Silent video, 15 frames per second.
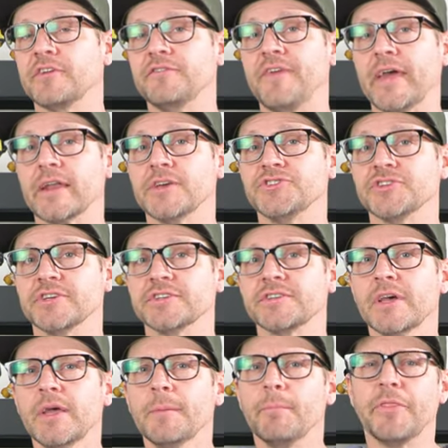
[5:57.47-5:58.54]
advantages,
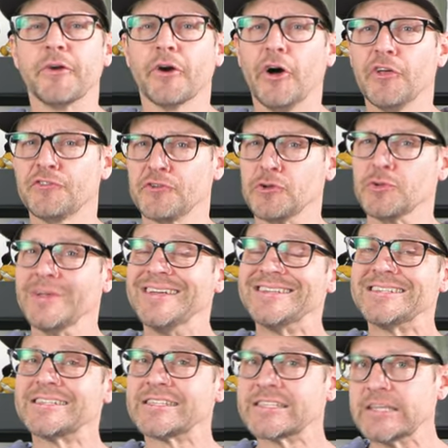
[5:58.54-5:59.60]
but they're also
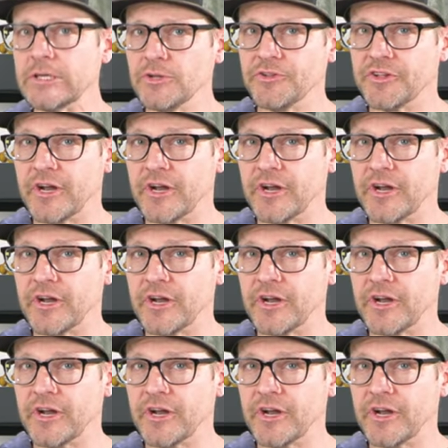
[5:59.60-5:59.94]
skilled